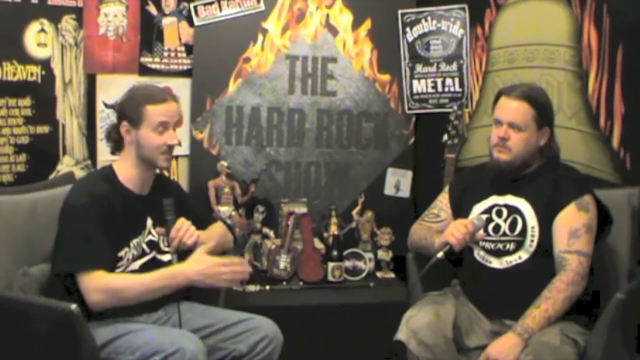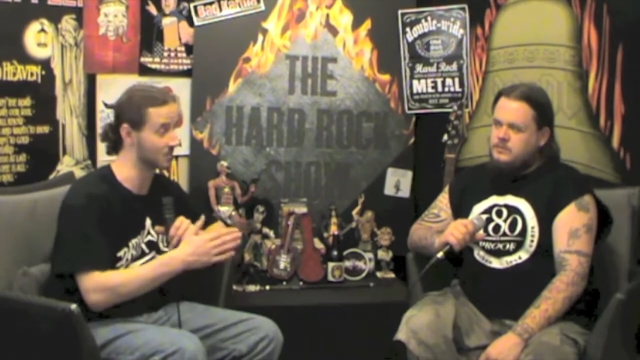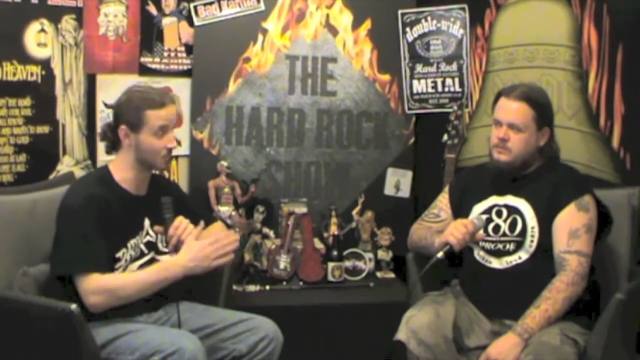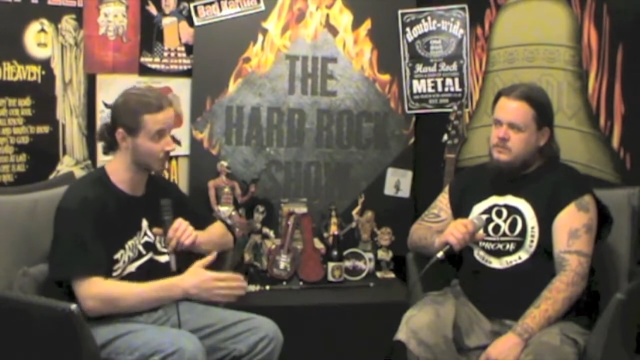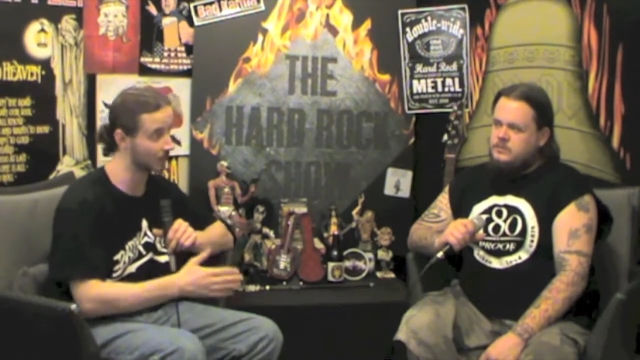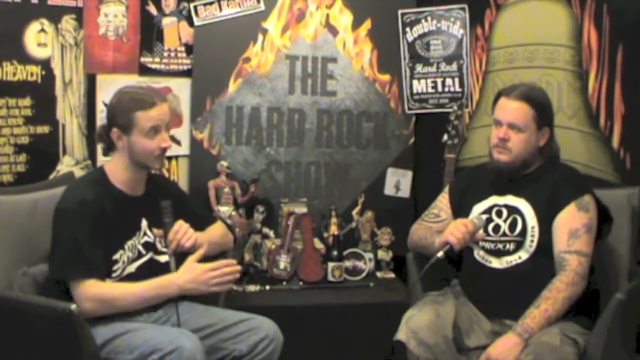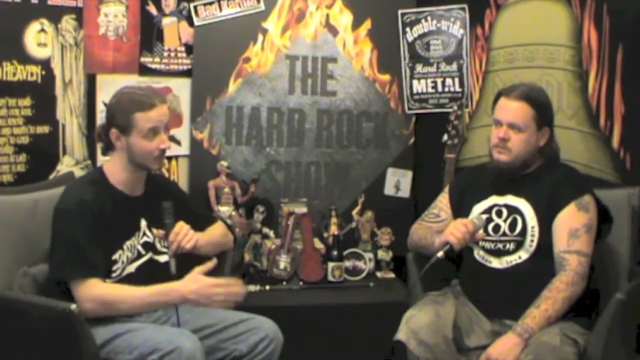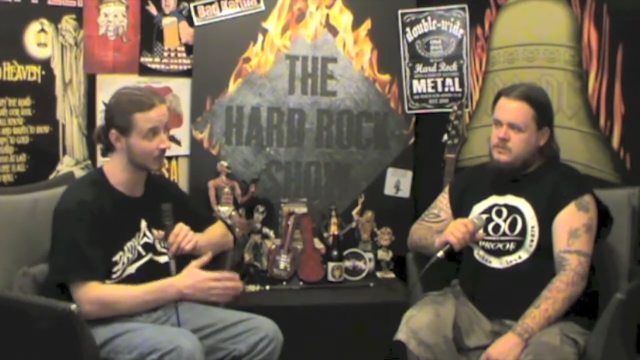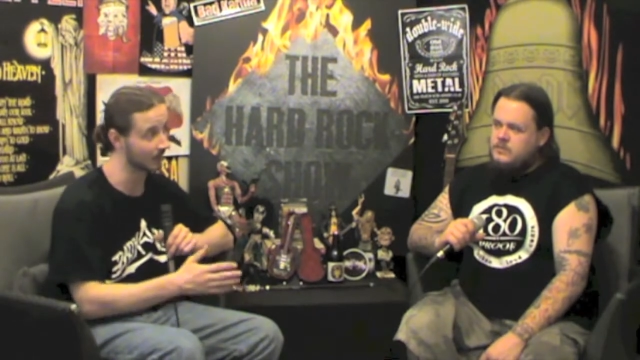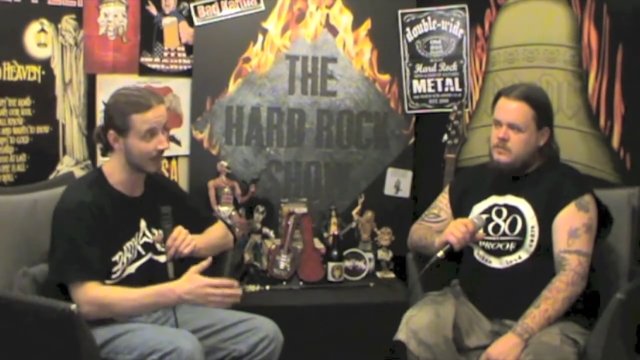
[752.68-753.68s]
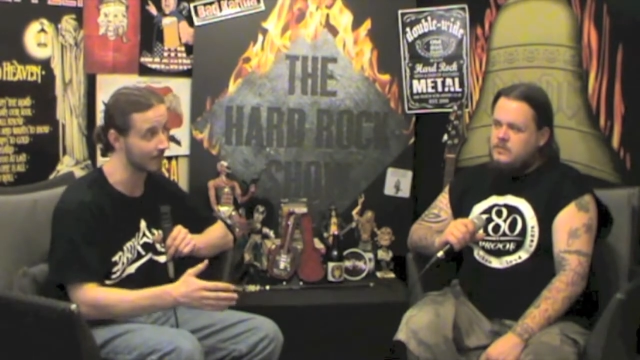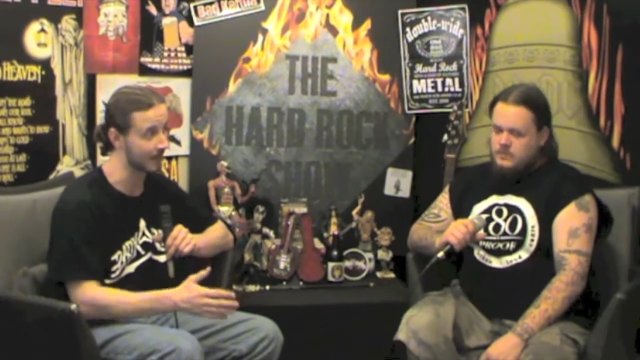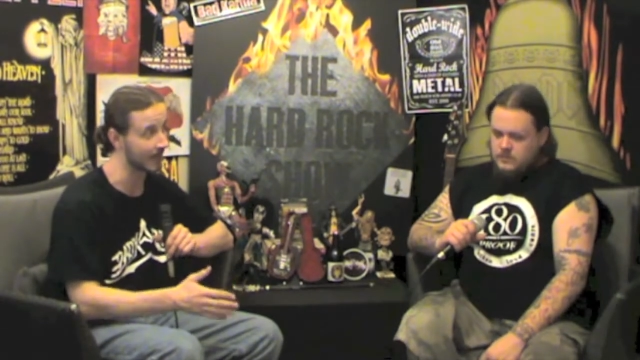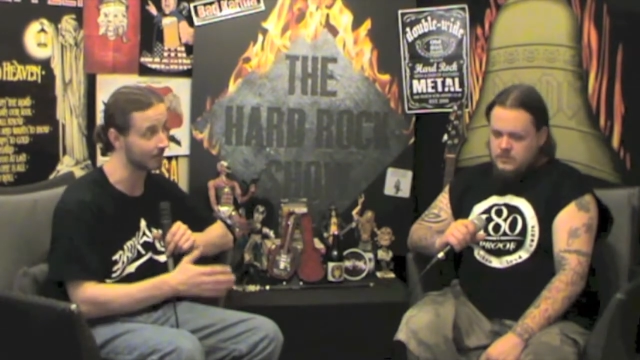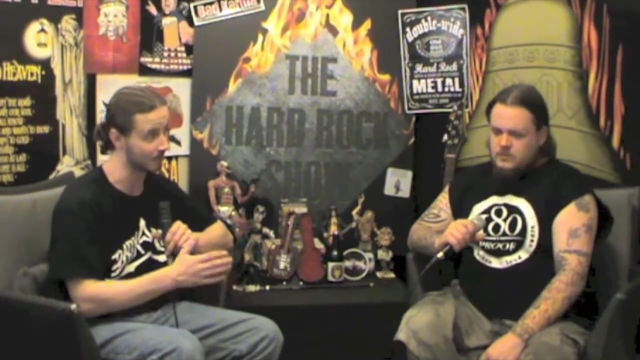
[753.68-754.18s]
Speaker 1: into some really good laid
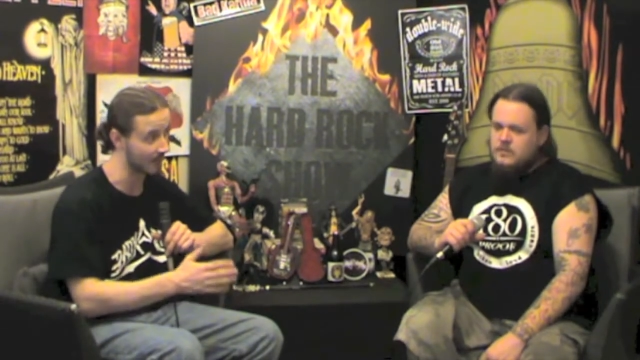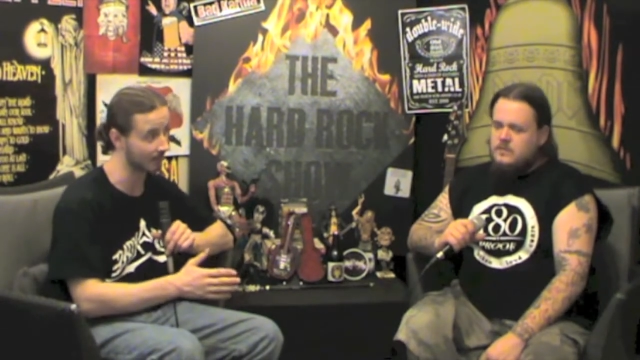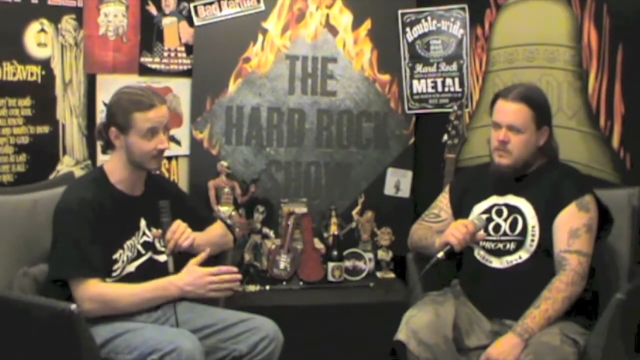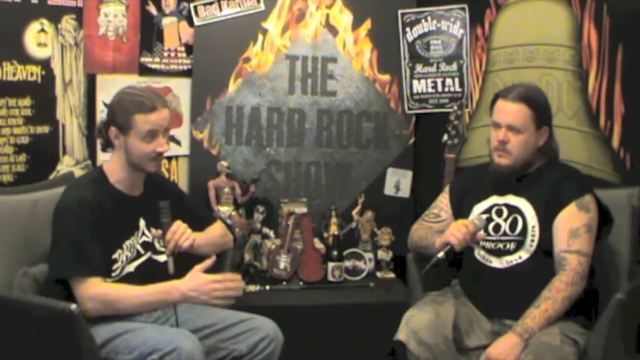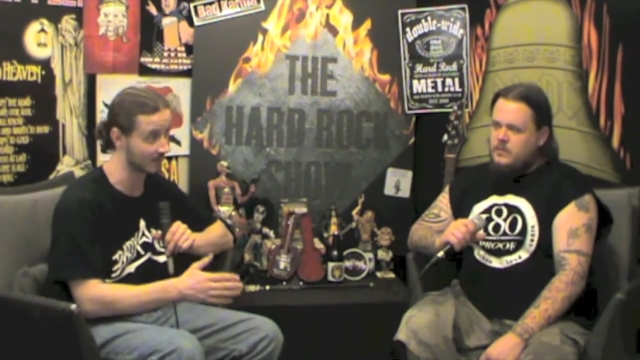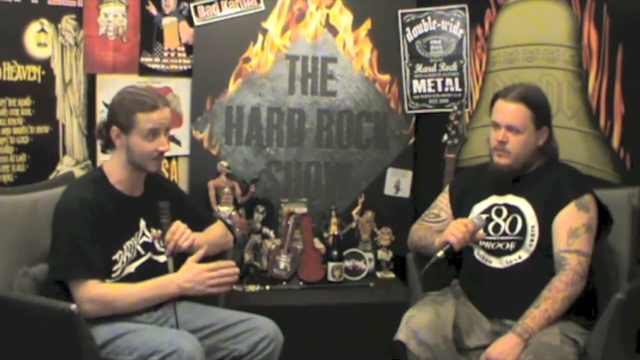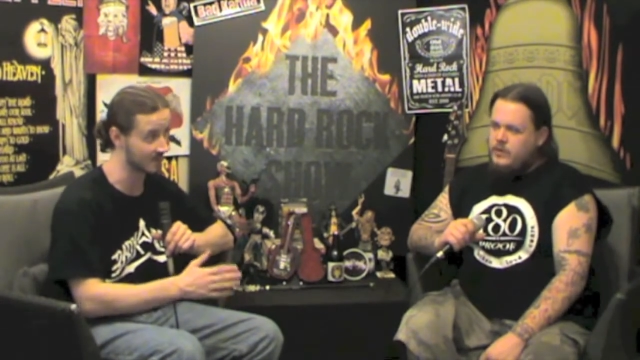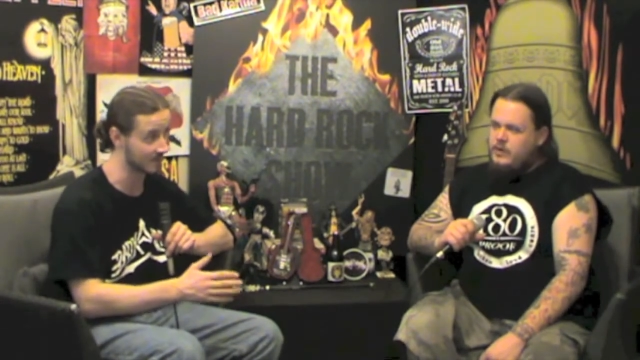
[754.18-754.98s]
back ballad type Real